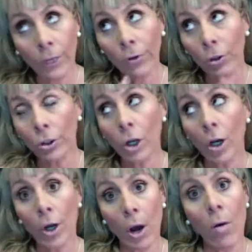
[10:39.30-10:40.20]
you
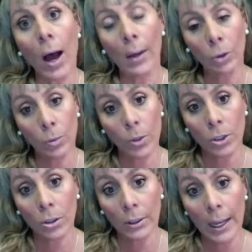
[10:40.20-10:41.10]
don't know how to
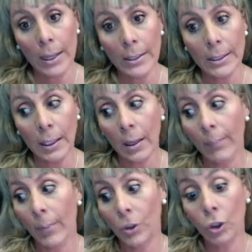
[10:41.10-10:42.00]
muscle test,
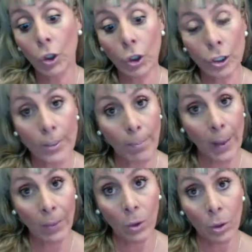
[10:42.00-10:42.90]
but you use a
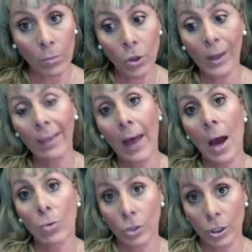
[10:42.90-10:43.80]
pendulum, you can
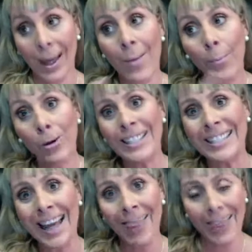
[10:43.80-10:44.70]
bounce
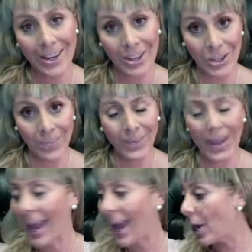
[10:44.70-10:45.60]
percentage.
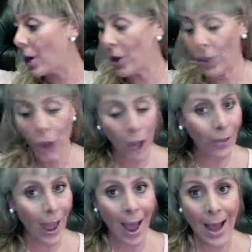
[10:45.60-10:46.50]

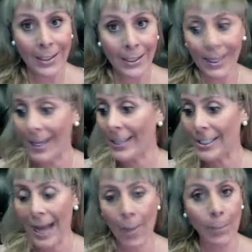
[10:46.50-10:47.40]
Don't ask,
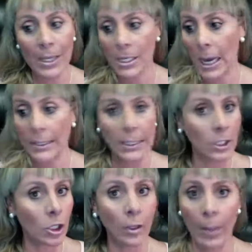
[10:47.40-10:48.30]
it's happy? Yes.
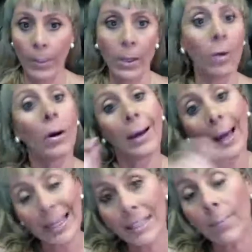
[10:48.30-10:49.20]
It's not happy? No.
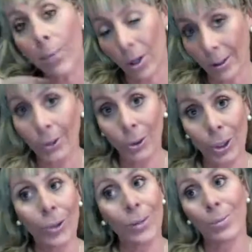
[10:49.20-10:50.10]
It's important to
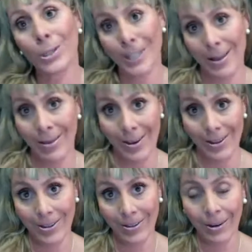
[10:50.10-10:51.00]
know the
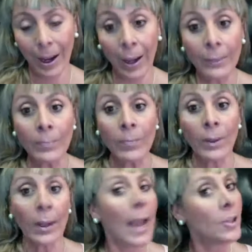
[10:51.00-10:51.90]
percentage, okay?
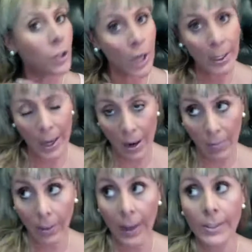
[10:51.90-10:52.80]
And check
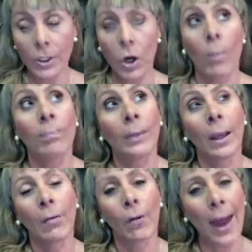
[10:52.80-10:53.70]
every day. So
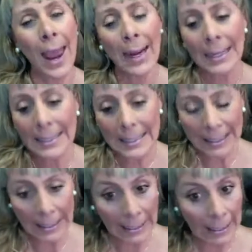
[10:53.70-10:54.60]
for any
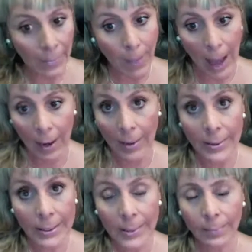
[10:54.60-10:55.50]
skin
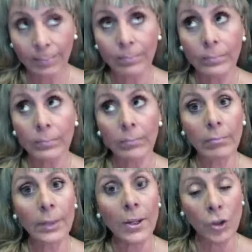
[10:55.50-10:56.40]
imbalance,
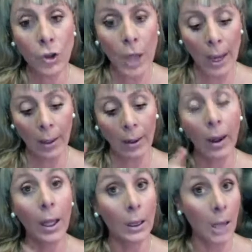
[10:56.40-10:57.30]
check
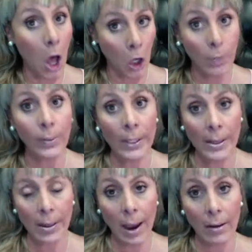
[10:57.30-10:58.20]
long
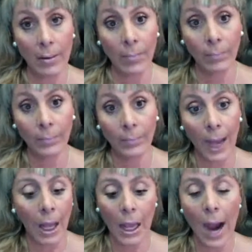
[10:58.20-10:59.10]
meridian,
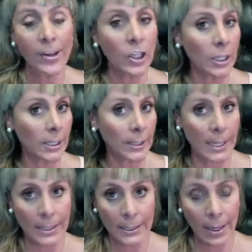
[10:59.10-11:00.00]
large
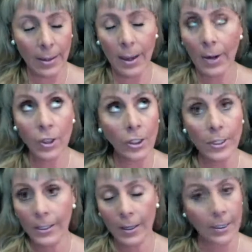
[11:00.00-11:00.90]
intestine. Large
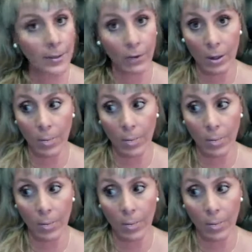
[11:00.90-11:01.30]
intestine is a very